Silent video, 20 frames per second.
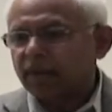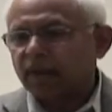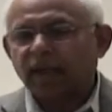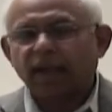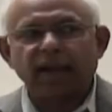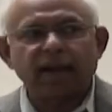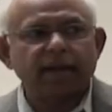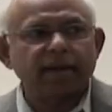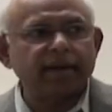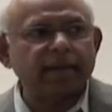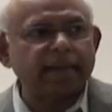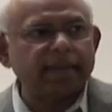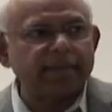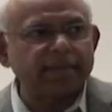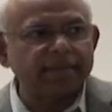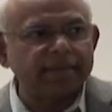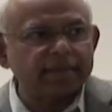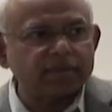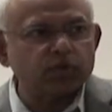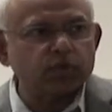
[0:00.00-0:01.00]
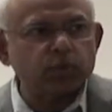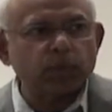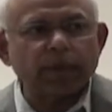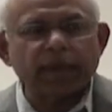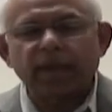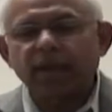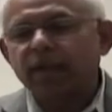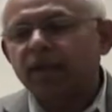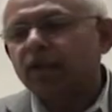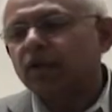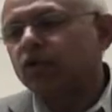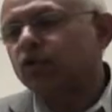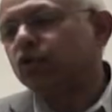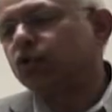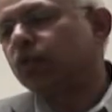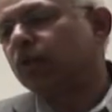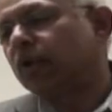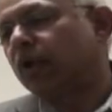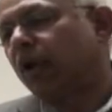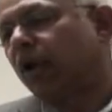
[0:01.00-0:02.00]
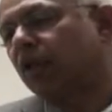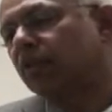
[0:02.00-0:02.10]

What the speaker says: and in this way you will